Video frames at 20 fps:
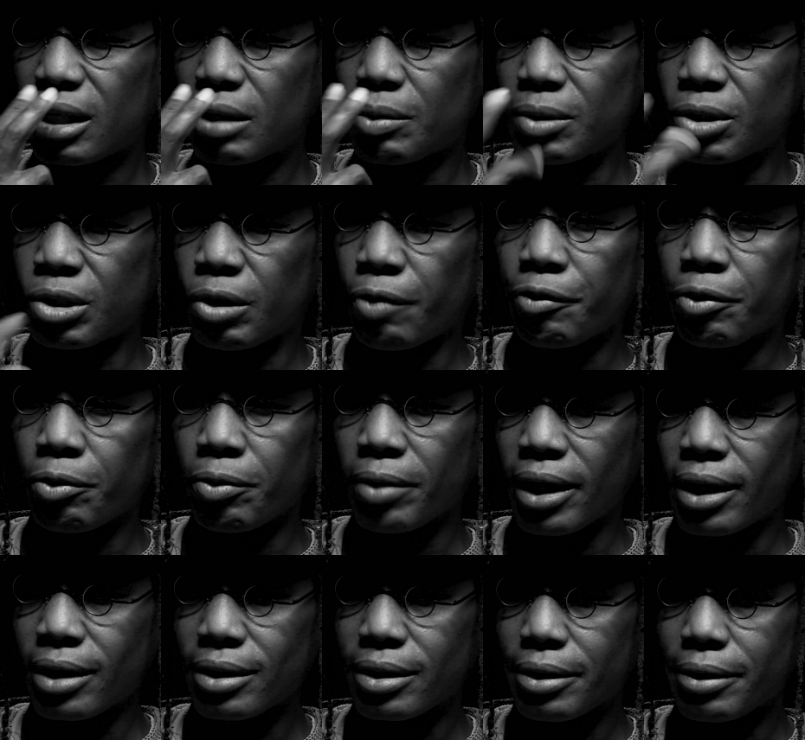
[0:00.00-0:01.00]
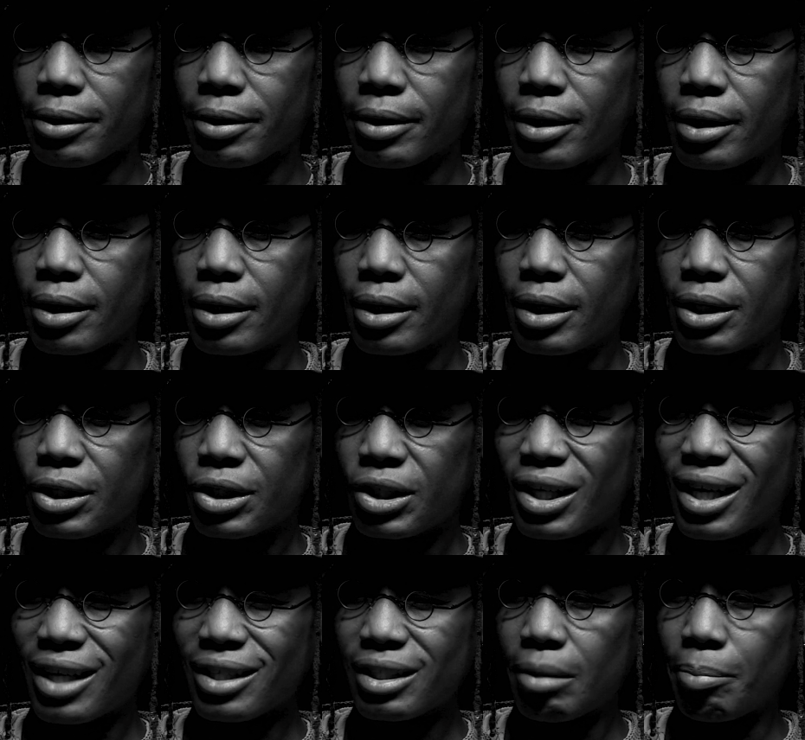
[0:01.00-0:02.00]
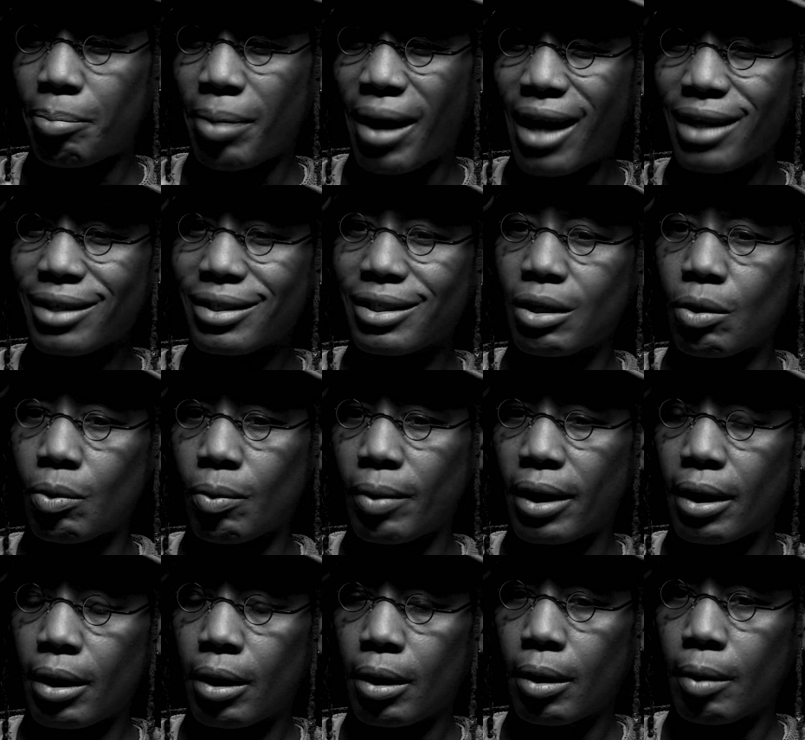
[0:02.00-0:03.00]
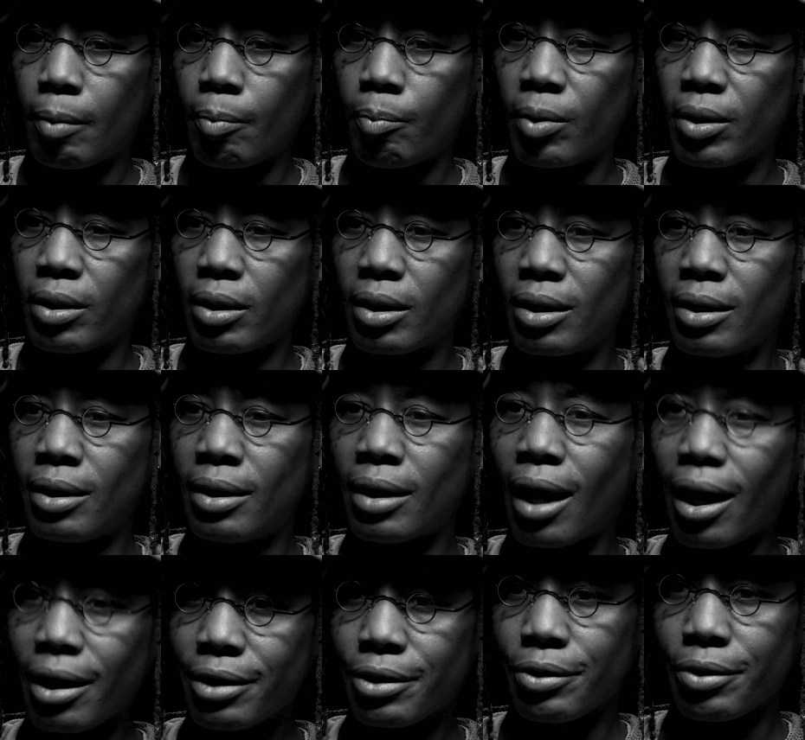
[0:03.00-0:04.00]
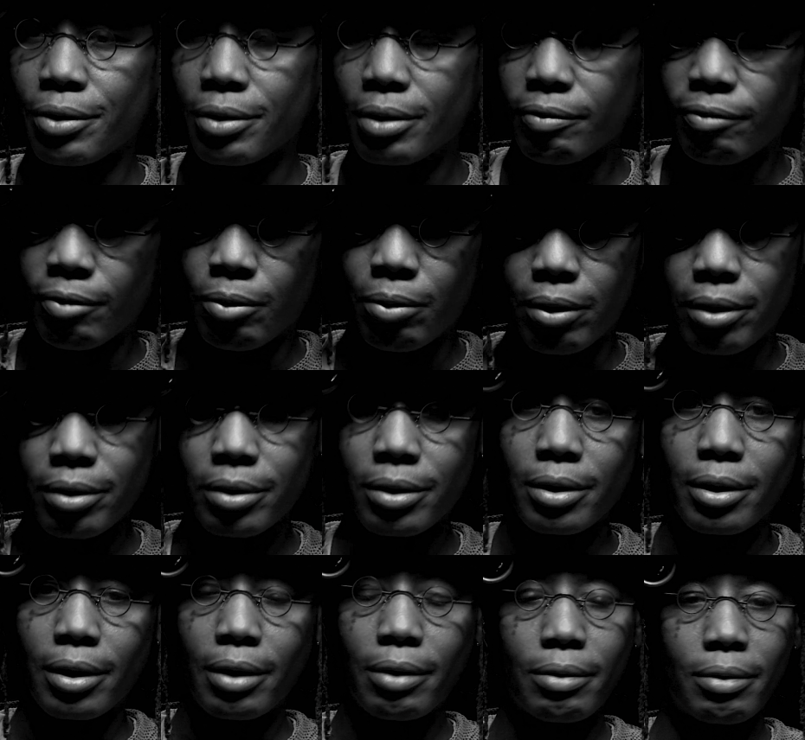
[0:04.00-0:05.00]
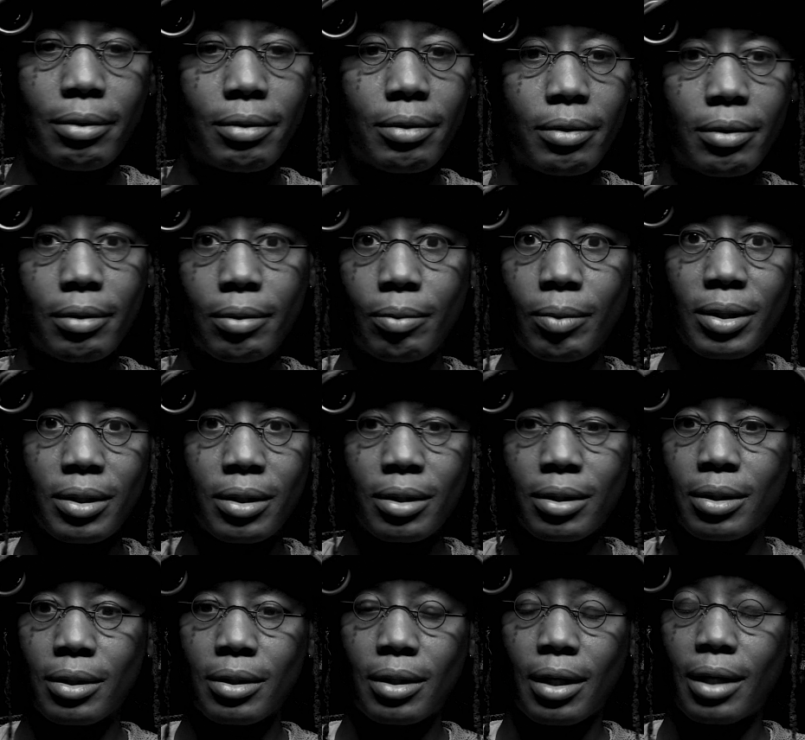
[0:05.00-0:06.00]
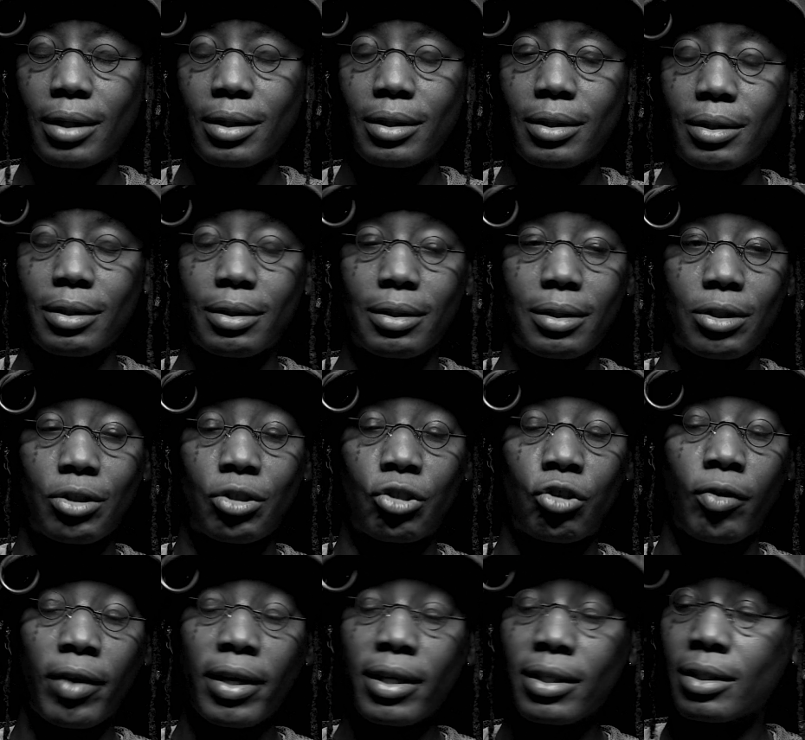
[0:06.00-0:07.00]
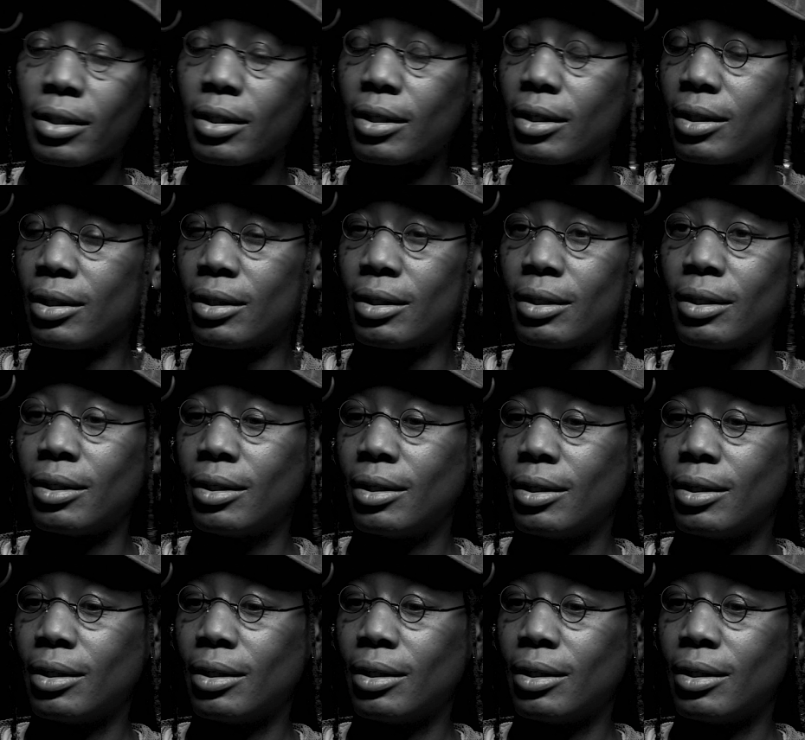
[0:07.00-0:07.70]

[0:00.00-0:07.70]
it was cervical cancer. She ends up passing away. But the doctors, of course, Western society is crazy and